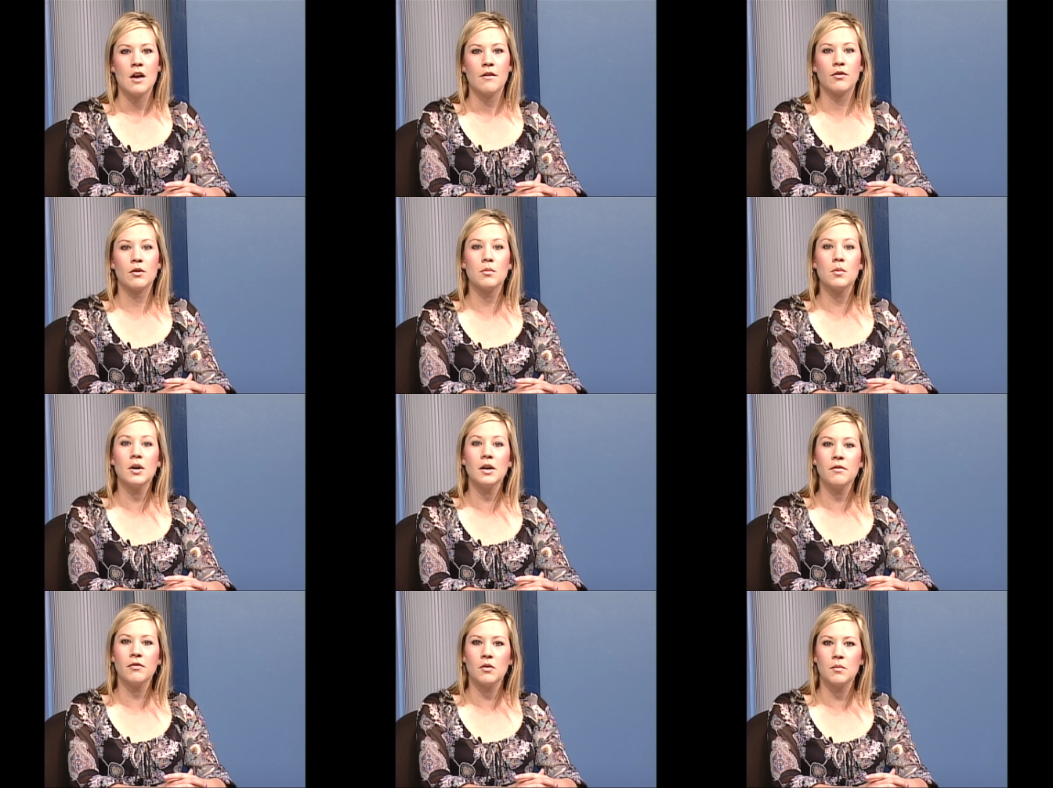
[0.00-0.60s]
For
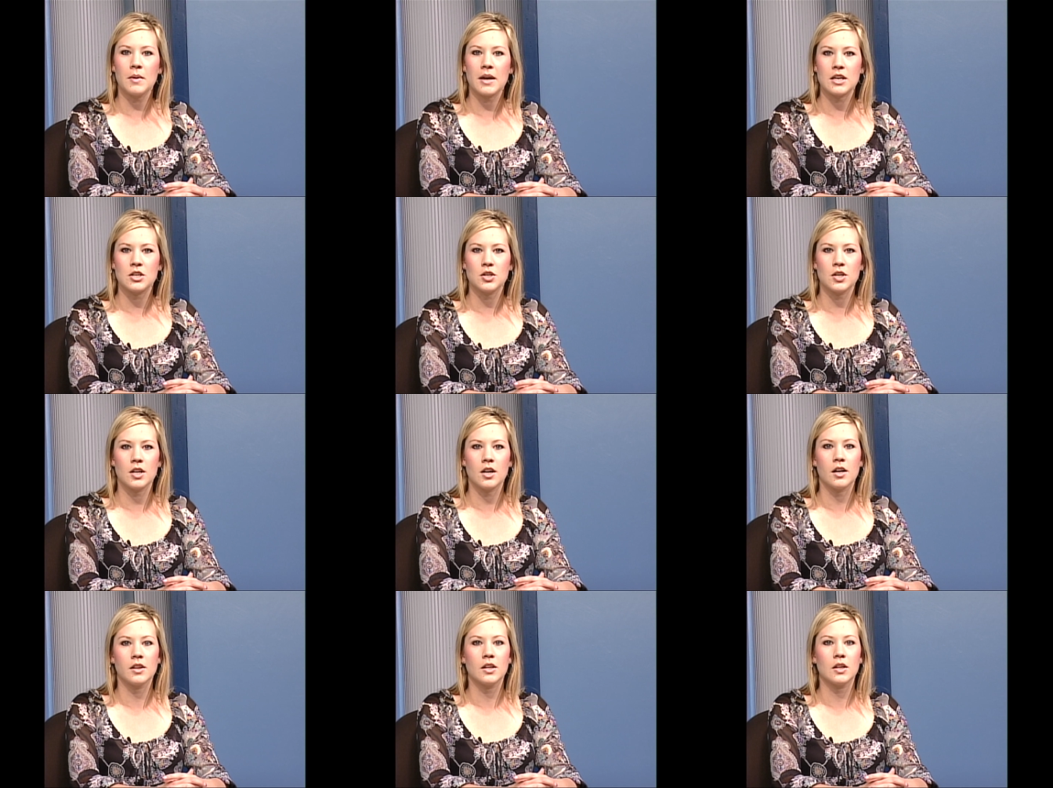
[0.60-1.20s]
more
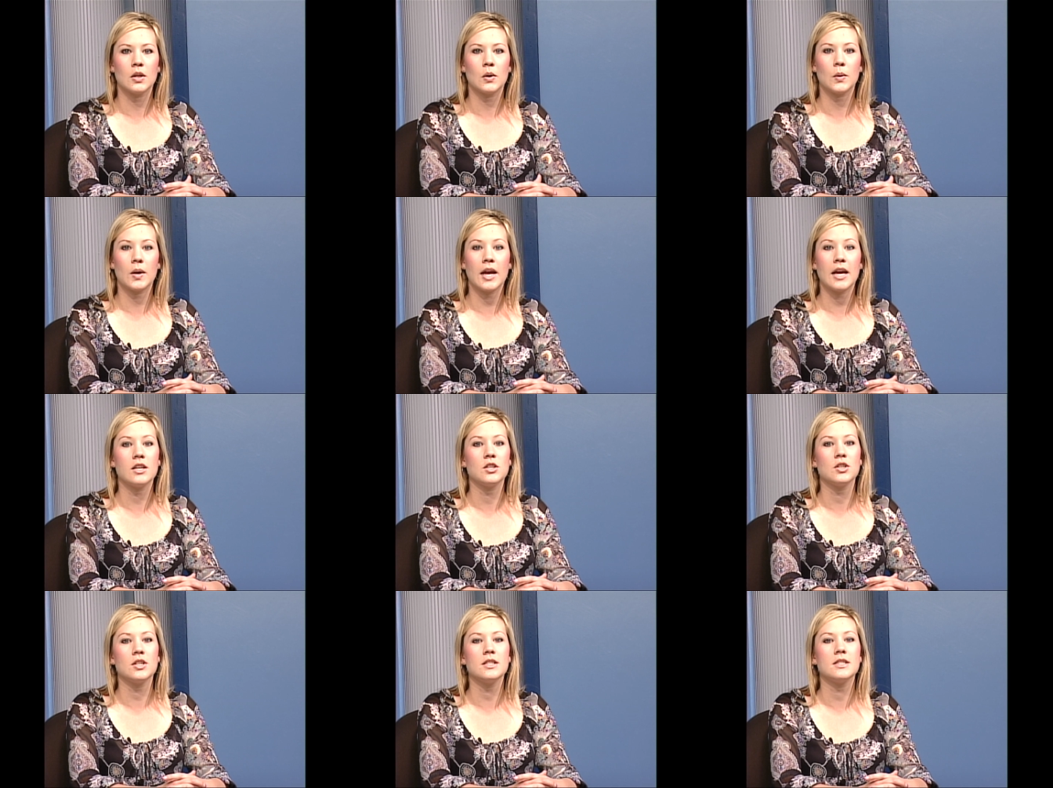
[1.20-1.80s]
information on the
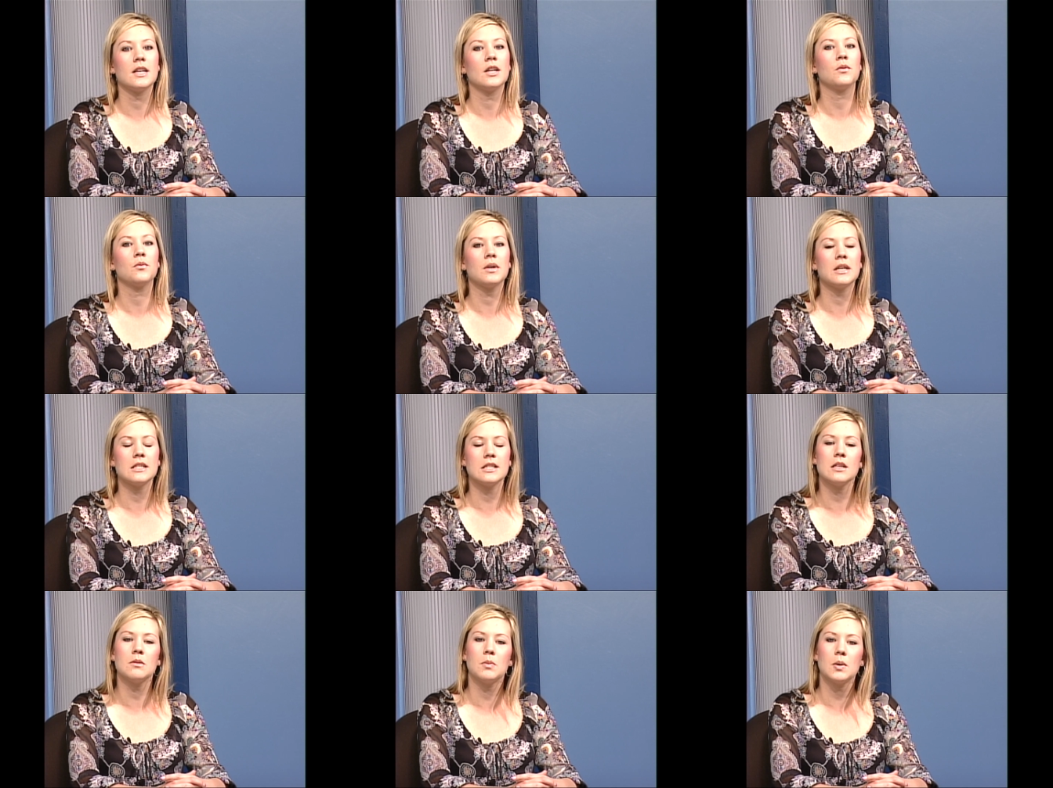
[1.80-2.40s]
locations and
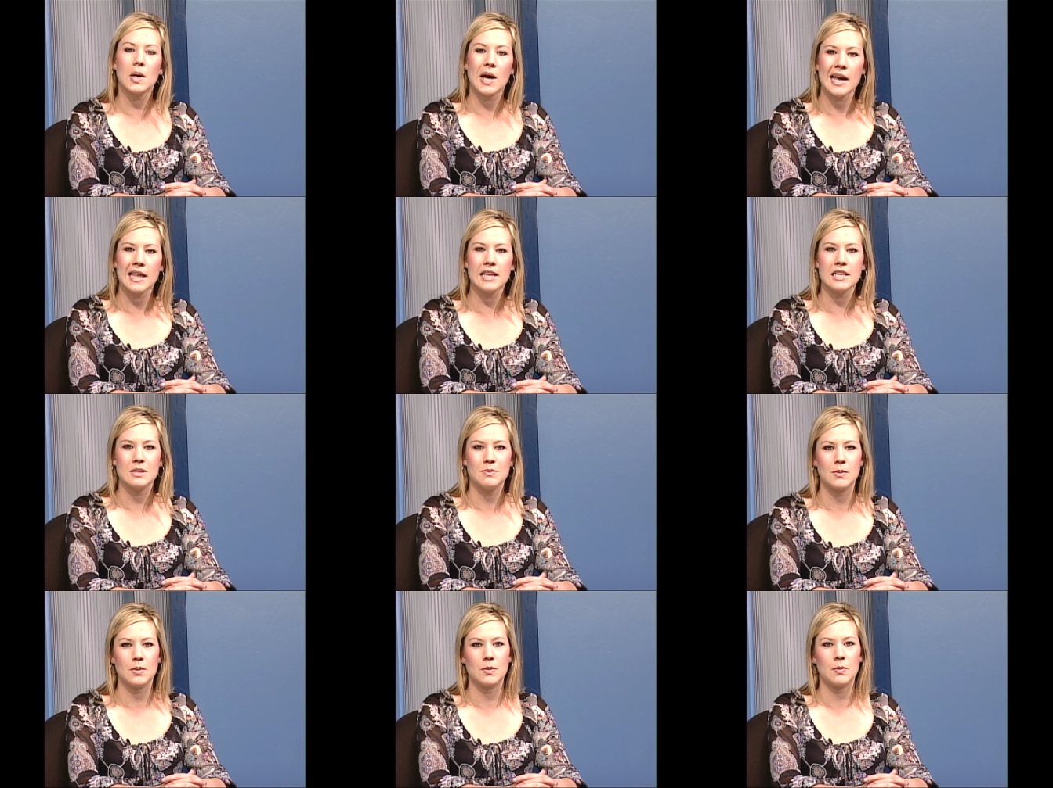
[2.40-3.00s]
reasoning behind
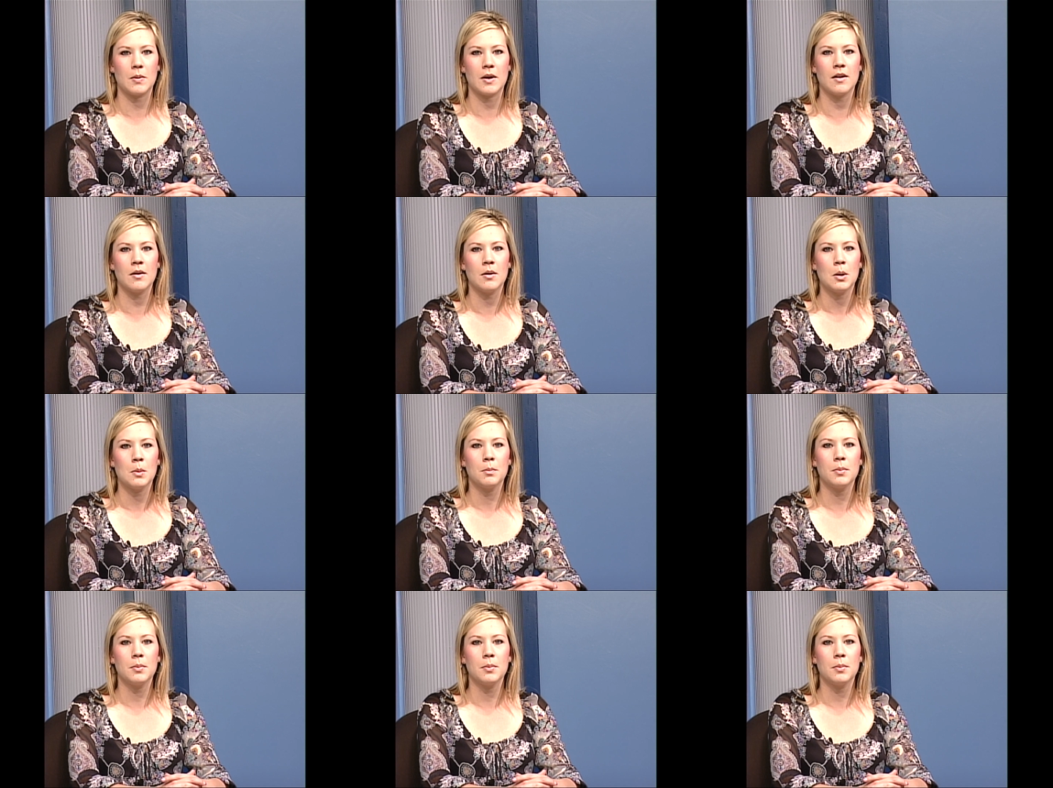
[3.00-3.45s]
this movement,